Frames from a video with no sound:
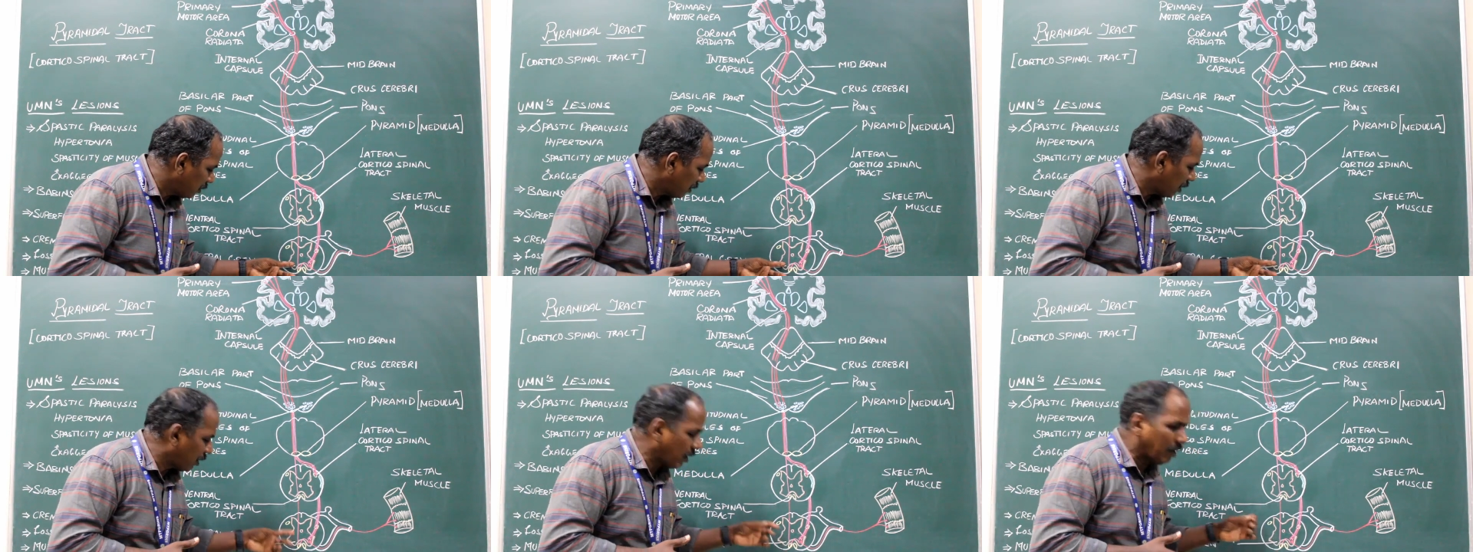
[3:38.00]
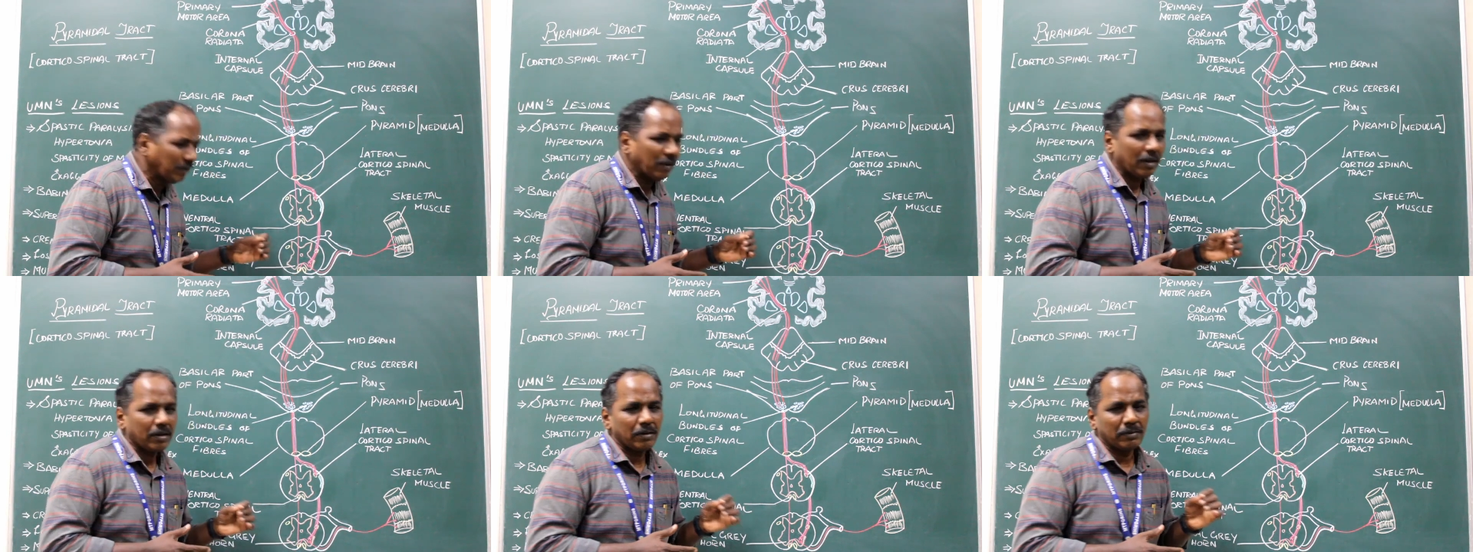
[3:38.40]
in the gray
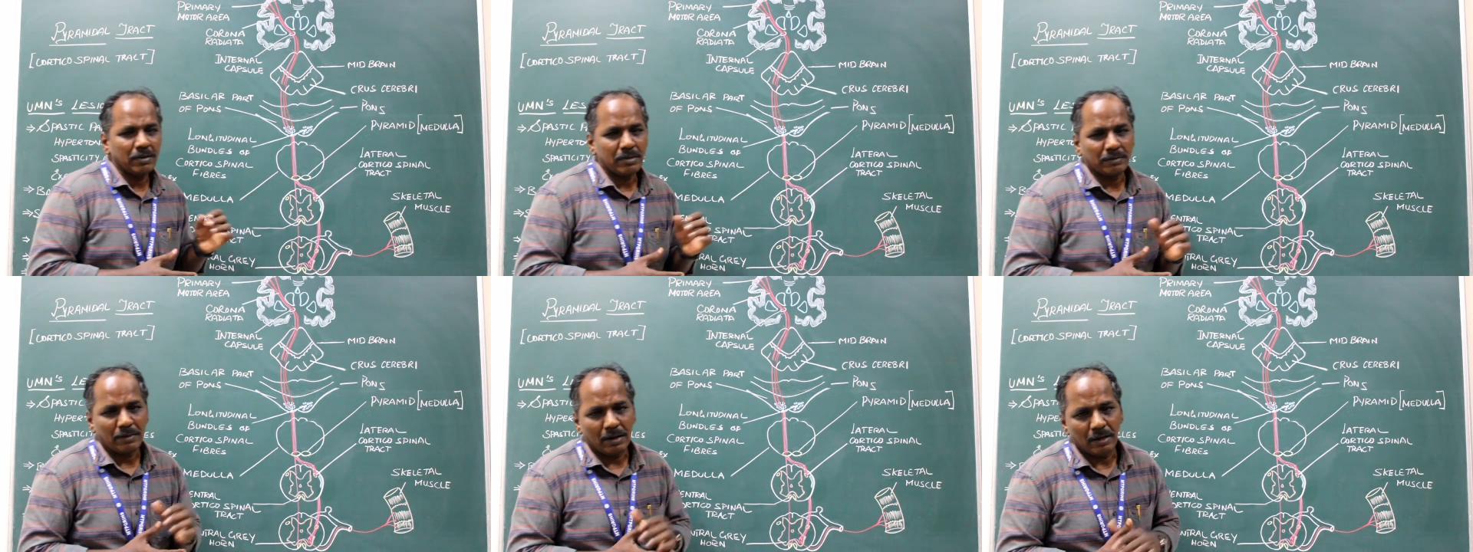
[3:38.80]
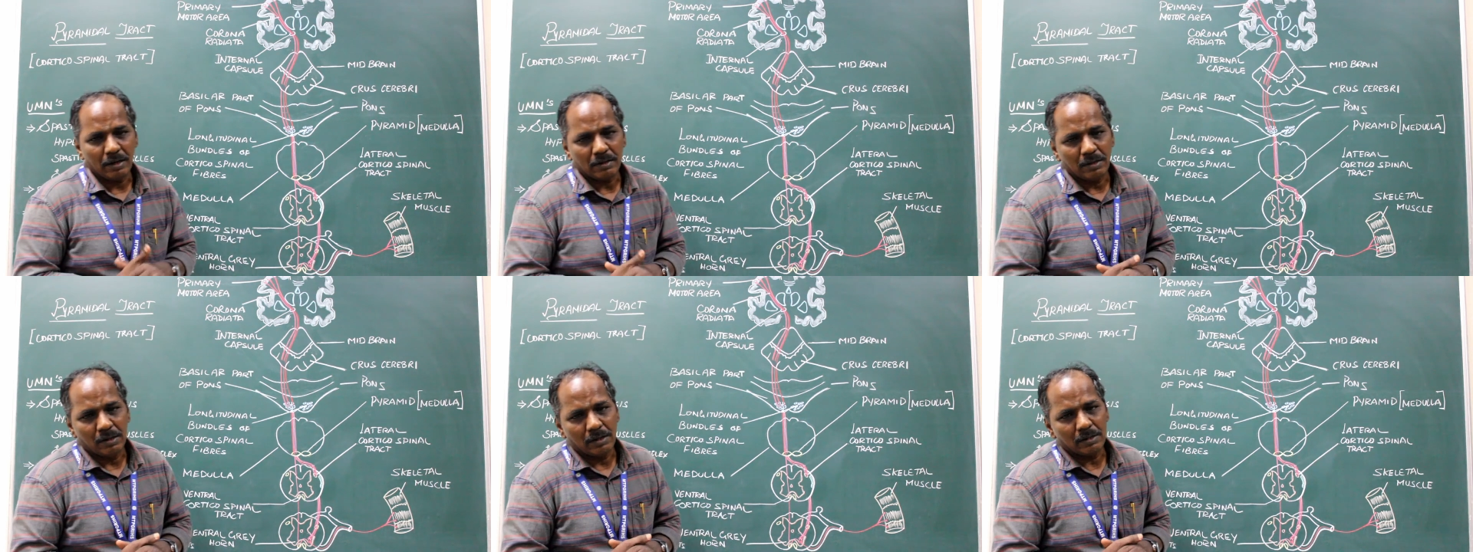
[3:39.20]
matter of the
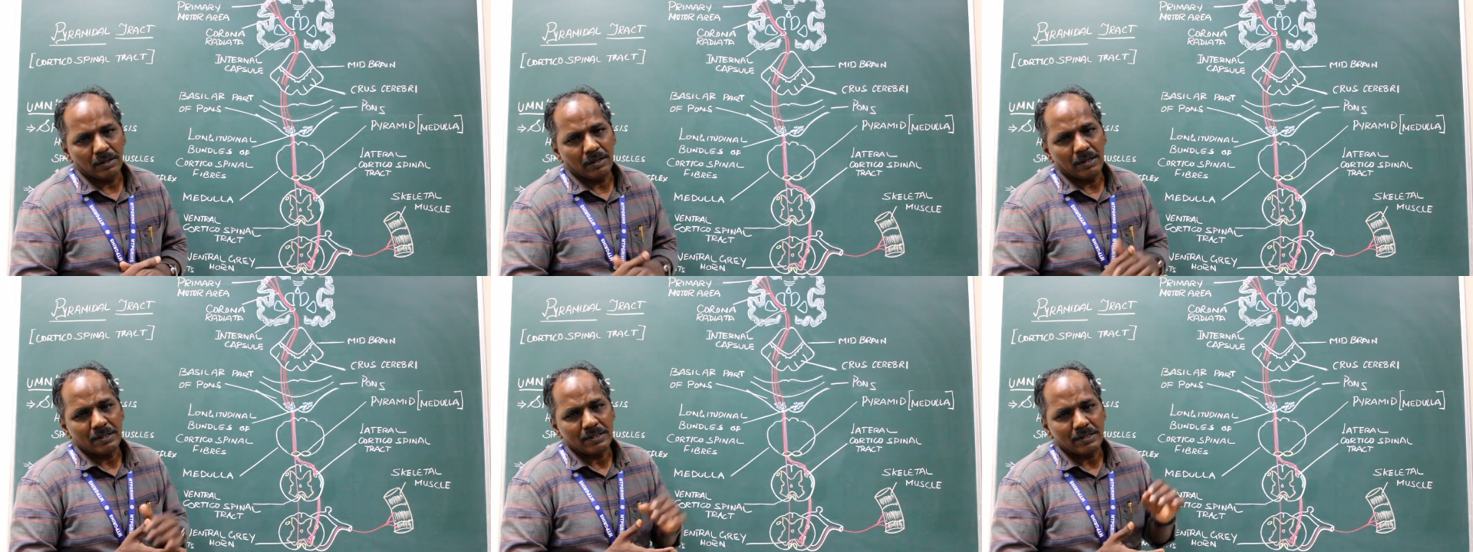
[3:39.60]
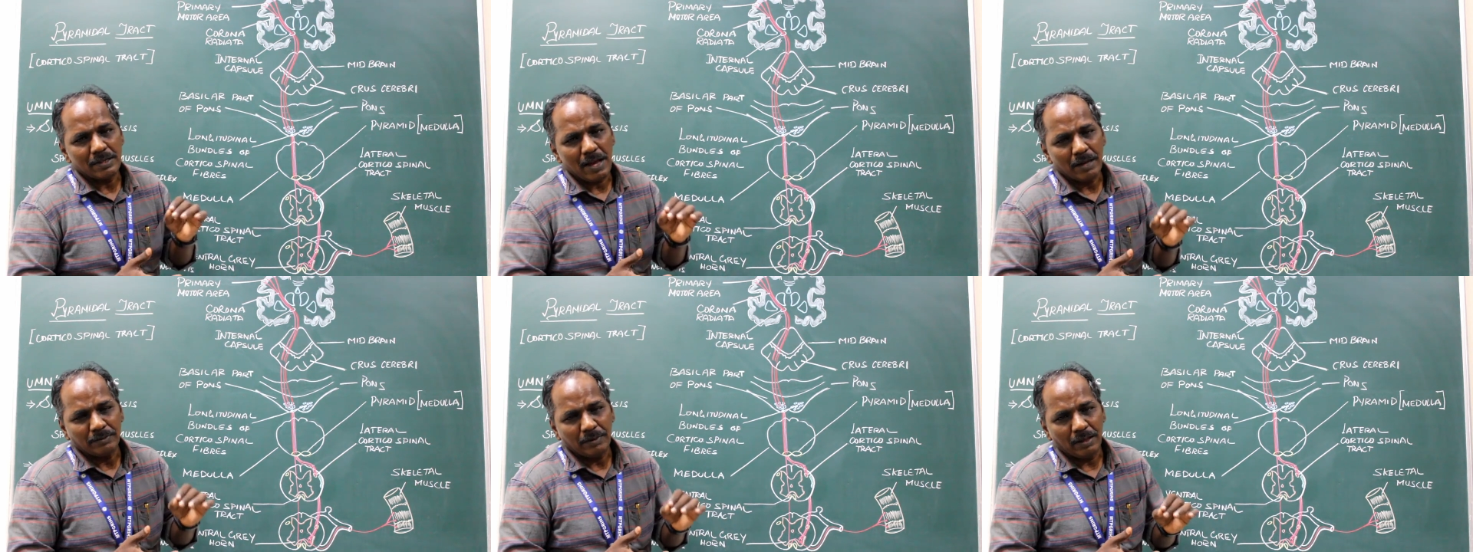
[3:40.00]
spinal cord is
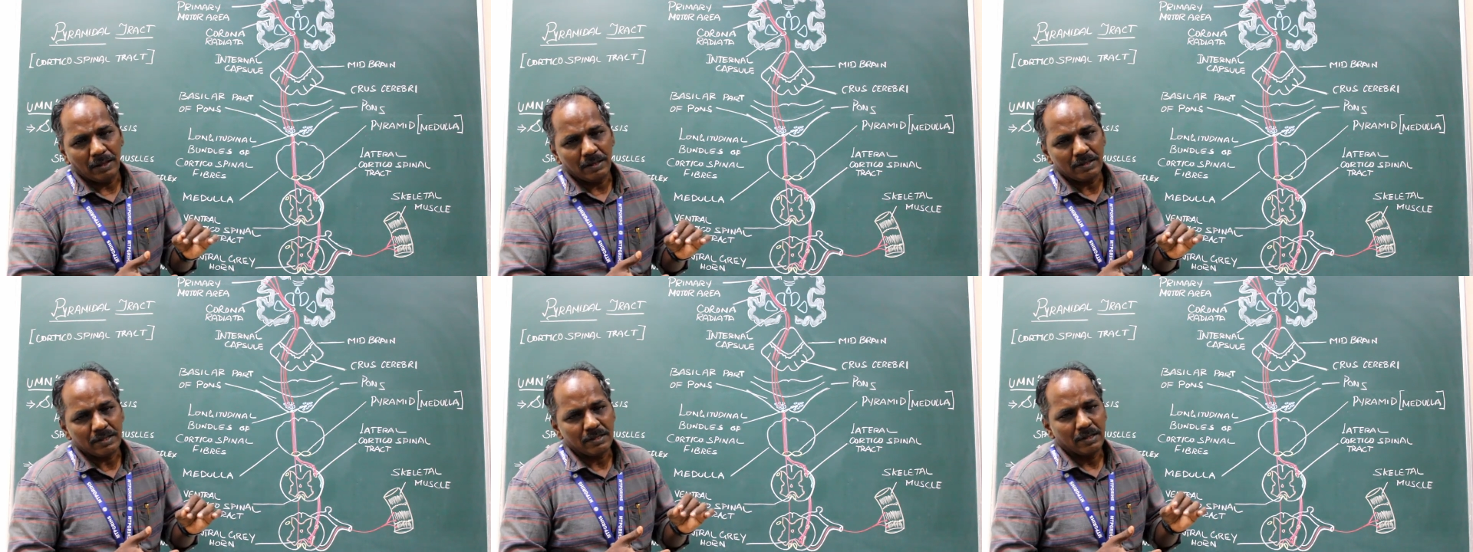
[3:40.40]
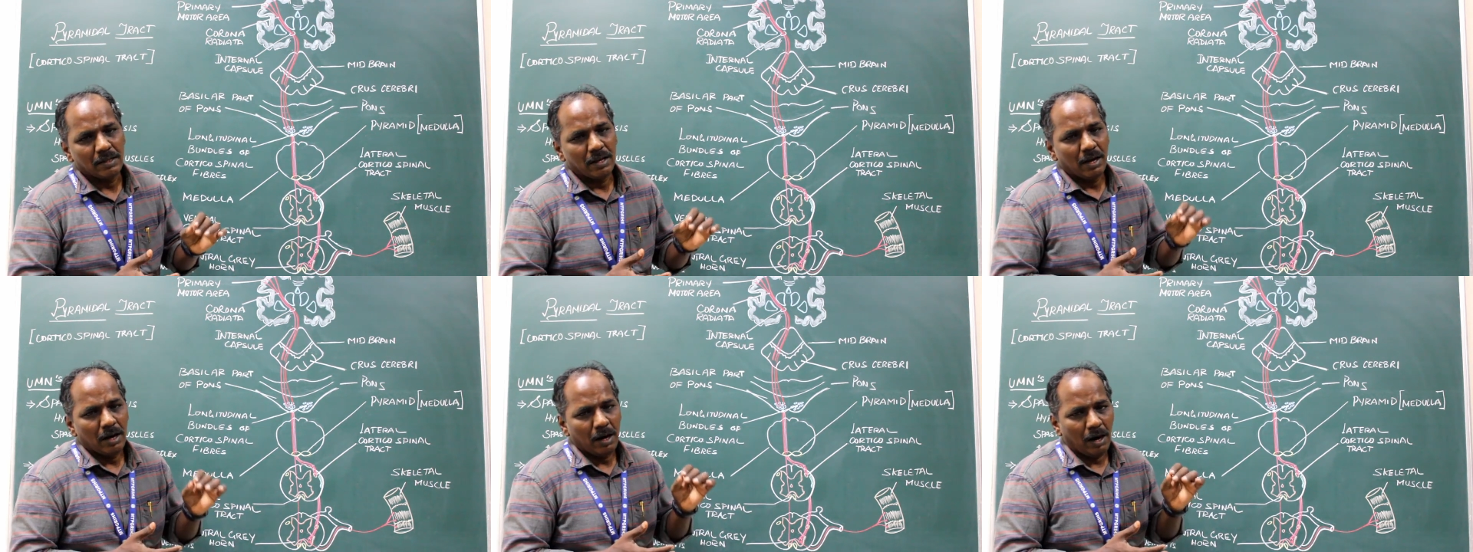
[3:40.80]
damaged,
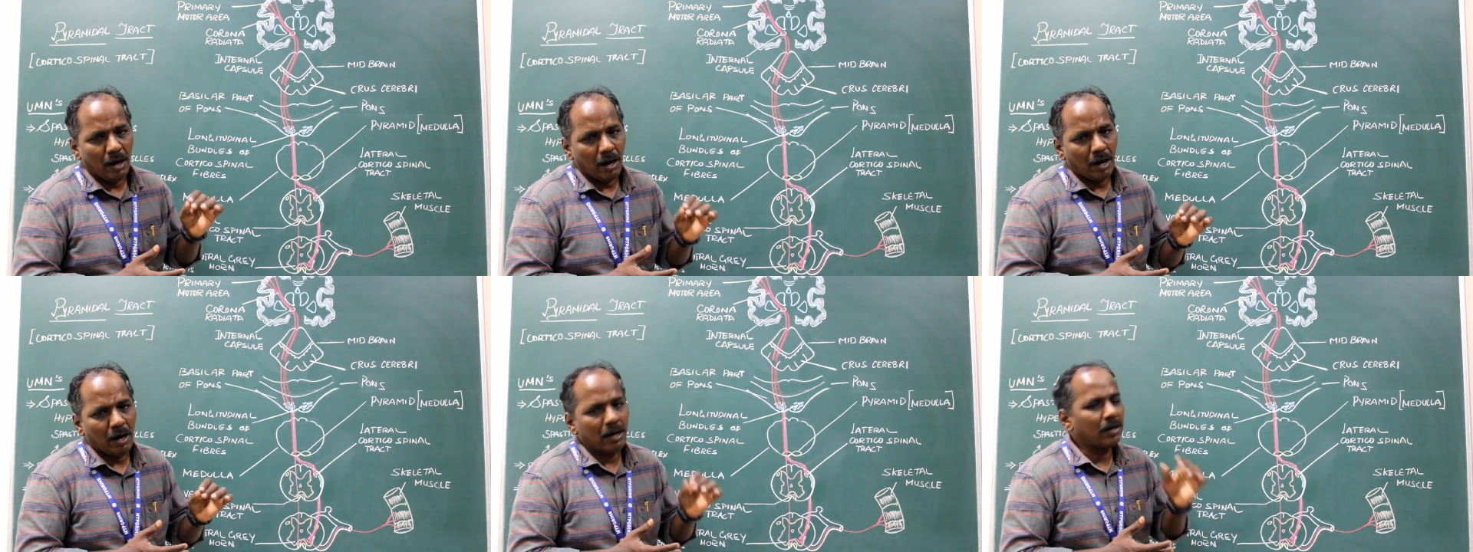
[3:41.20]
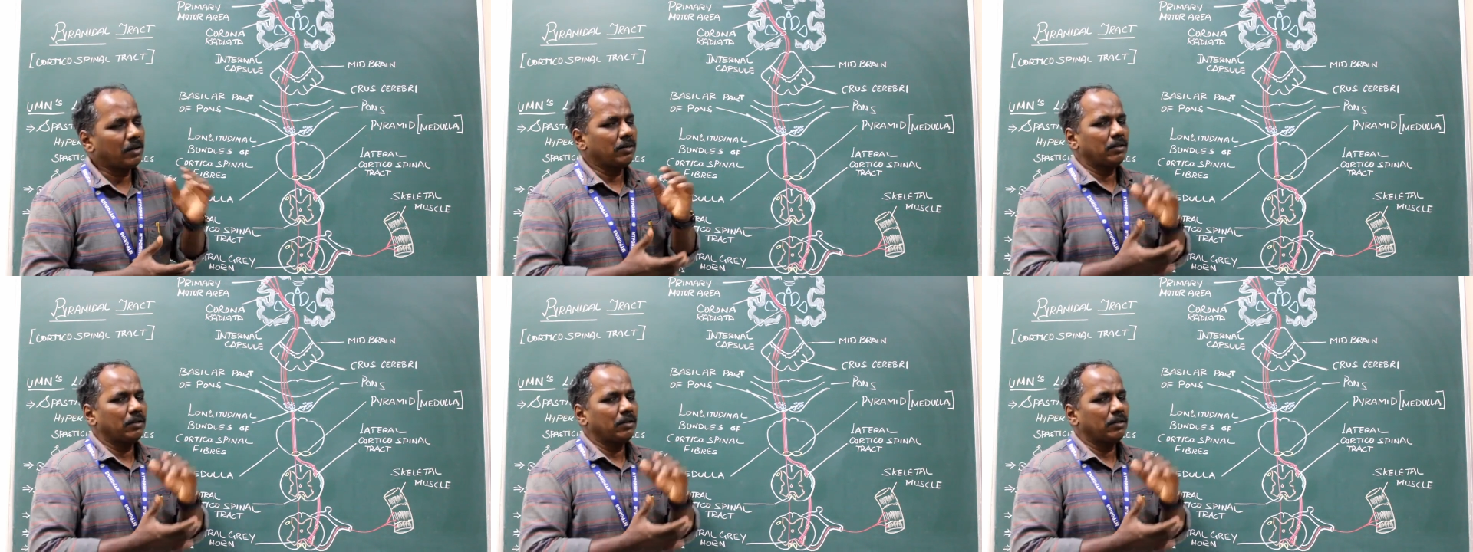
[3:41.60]
or